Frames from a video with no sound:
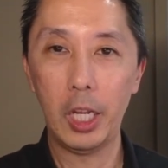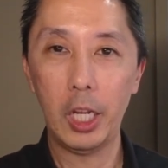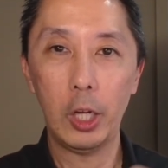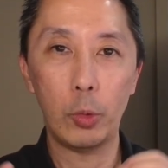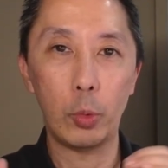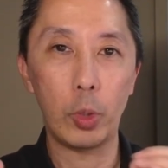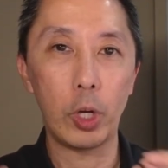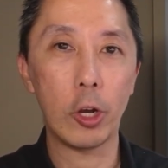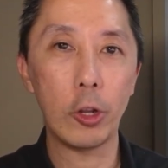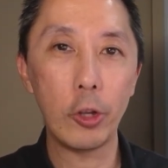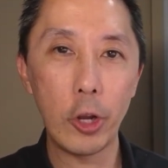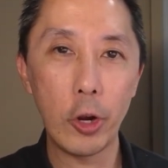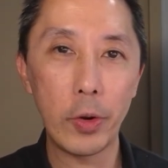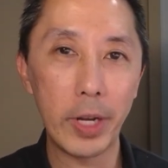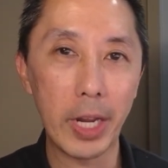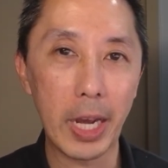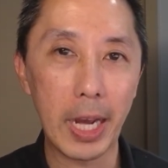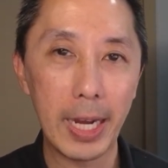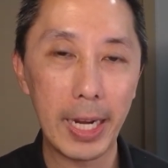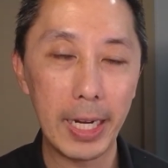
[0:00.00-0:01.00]
We all know in
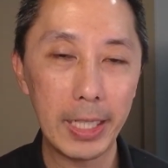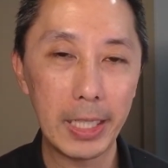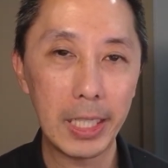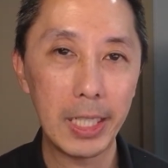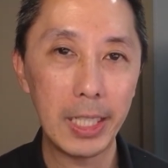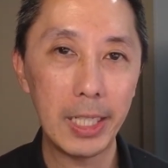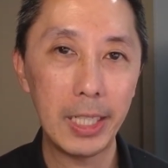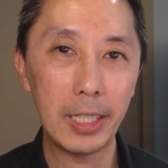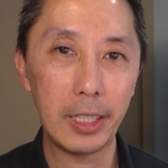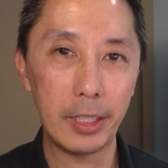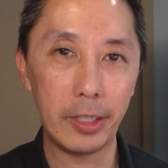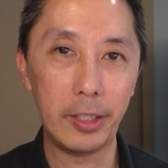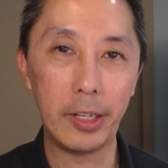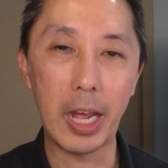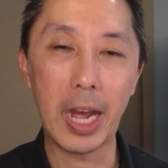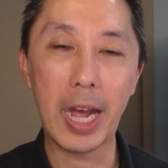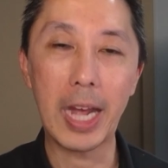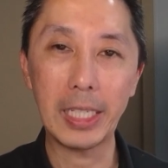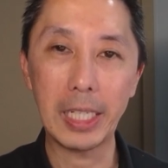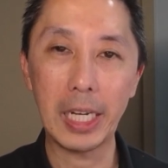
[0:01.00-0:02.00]
IT,
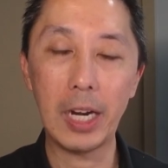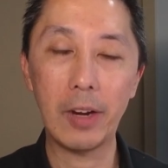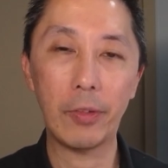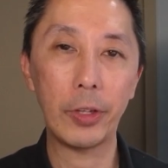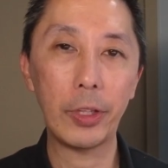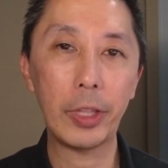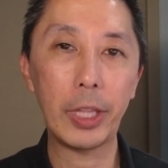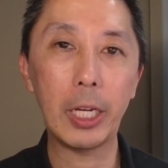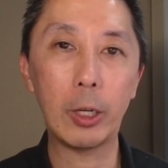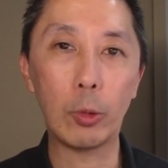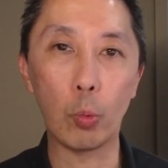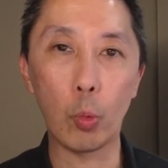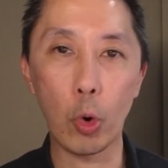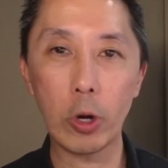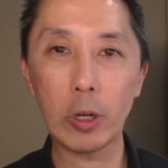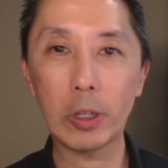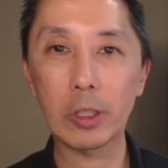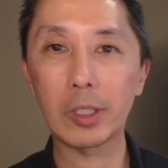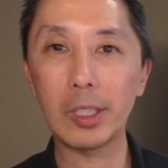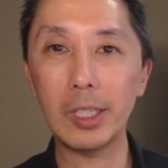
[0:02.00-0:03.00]
not everything
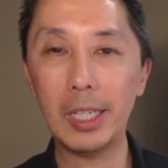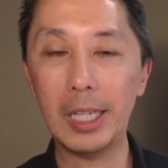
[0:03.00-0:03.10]
works